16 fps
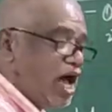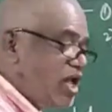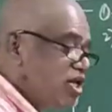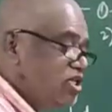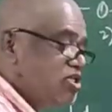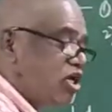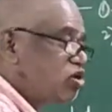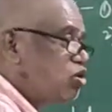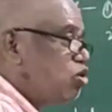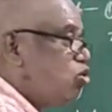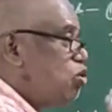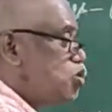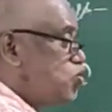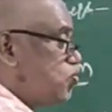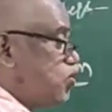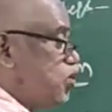is
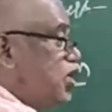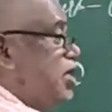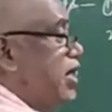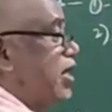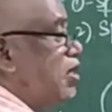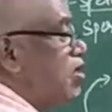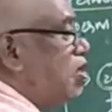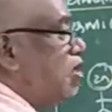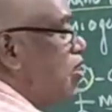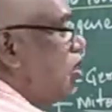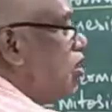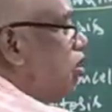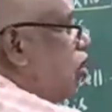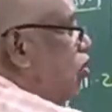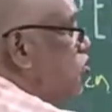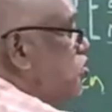undergoes
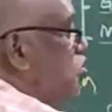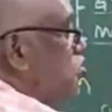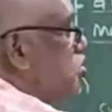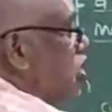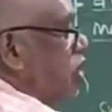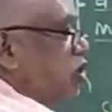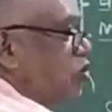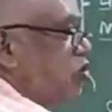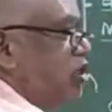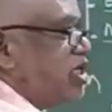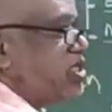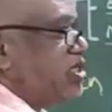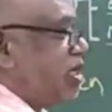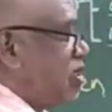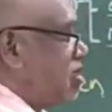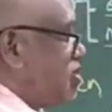feeding with the serotonin
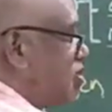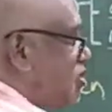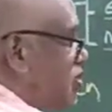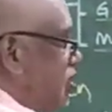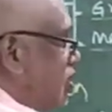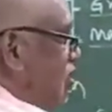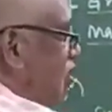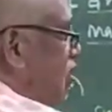cells.